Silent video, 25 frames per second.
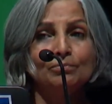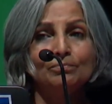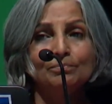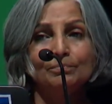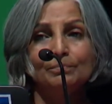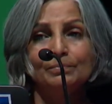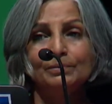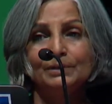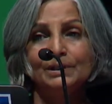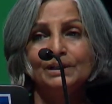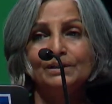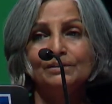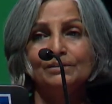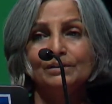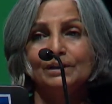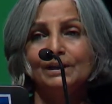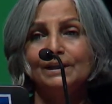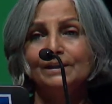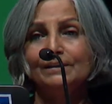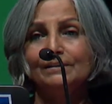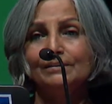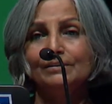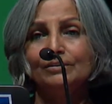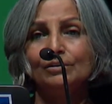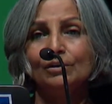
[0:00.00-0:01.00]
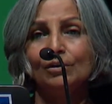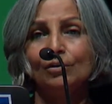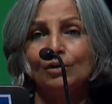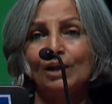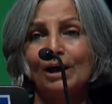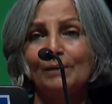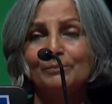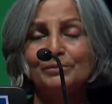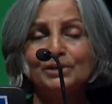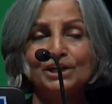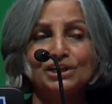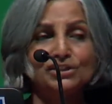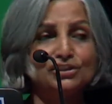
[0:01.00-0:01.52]
in
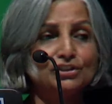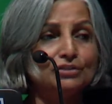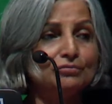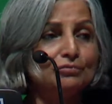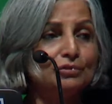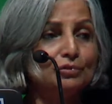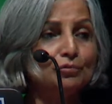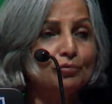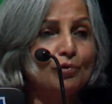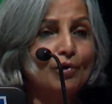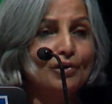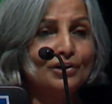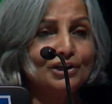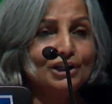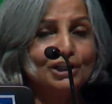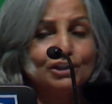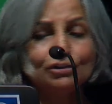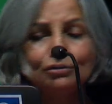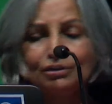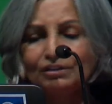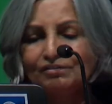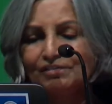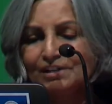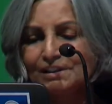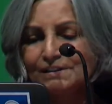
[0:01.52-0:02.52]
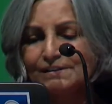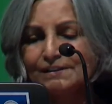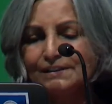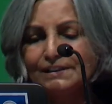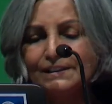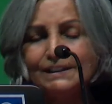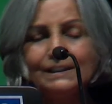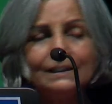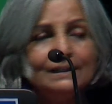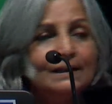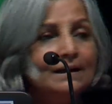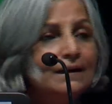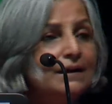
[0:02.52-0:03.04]
collaboration with Warwick
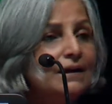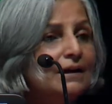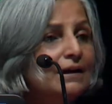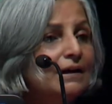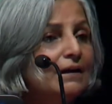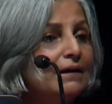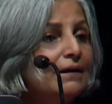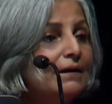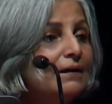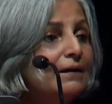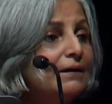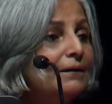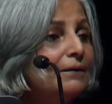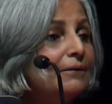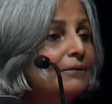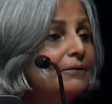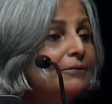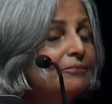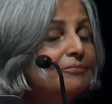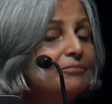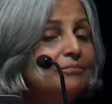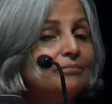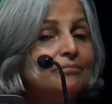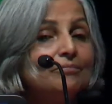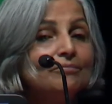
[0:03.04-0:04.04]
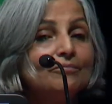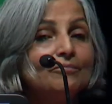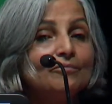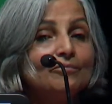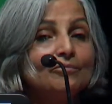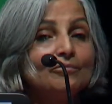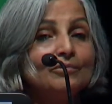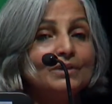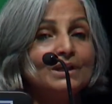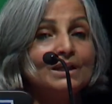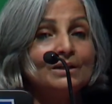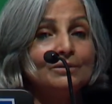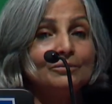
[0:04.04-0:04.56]
University,
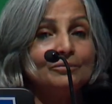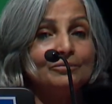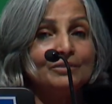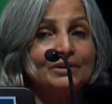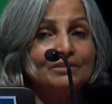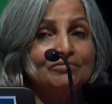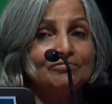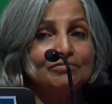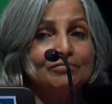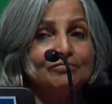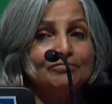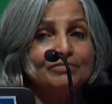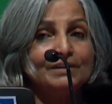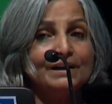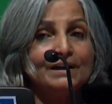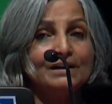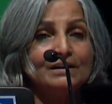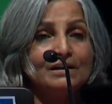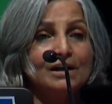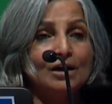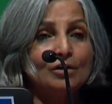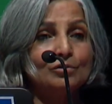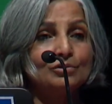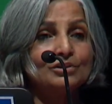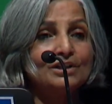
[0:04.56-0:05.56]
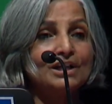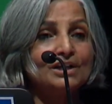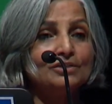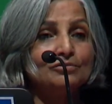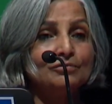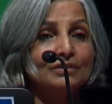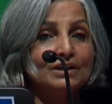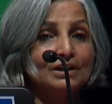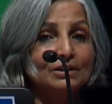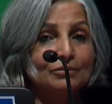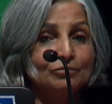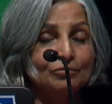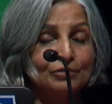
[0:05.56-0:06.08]
we figured out that
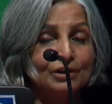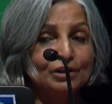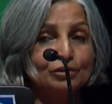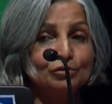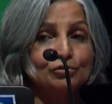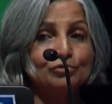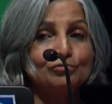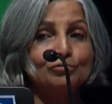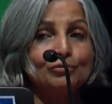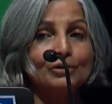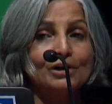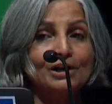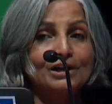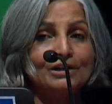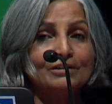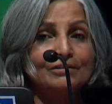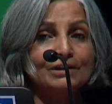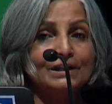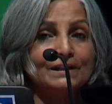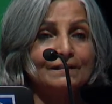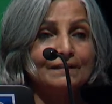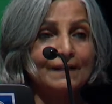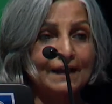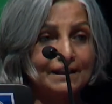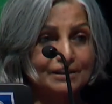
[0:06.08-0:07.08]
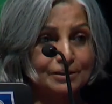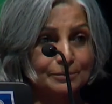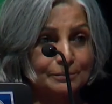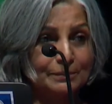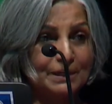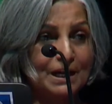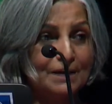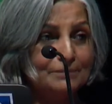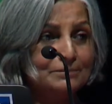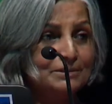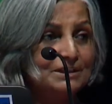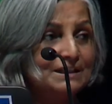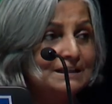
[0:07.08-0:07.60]
we could work at the
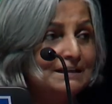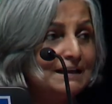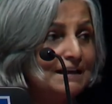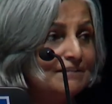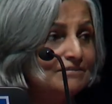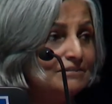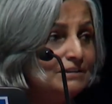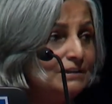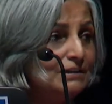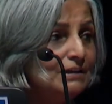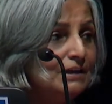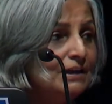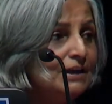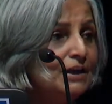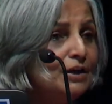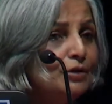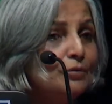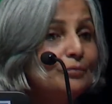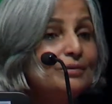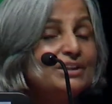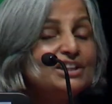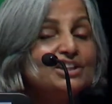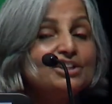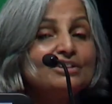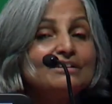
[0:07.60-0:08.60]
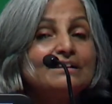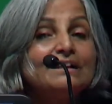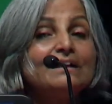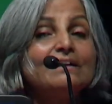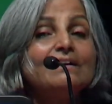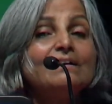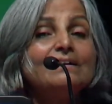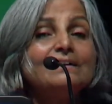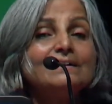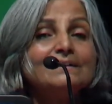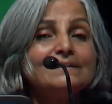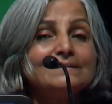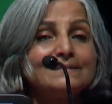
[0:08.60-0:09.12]
primary level with
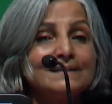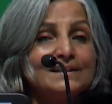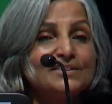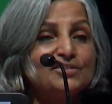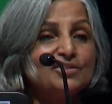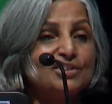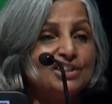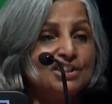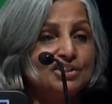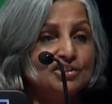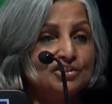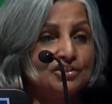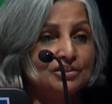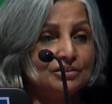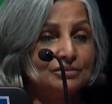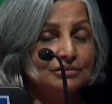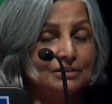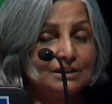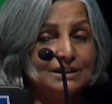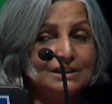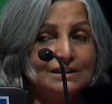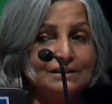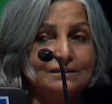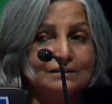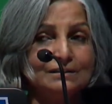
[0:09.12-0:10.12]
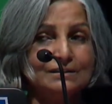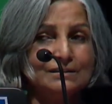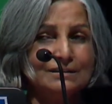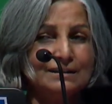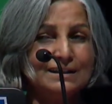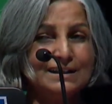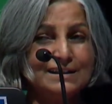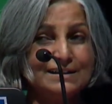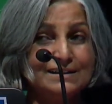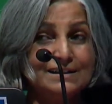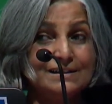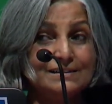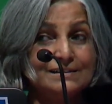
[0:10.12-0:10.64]
learners as
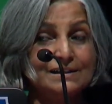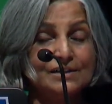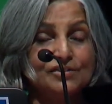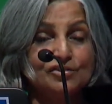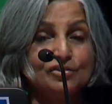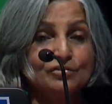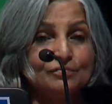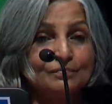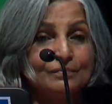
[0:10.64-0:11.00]
learners as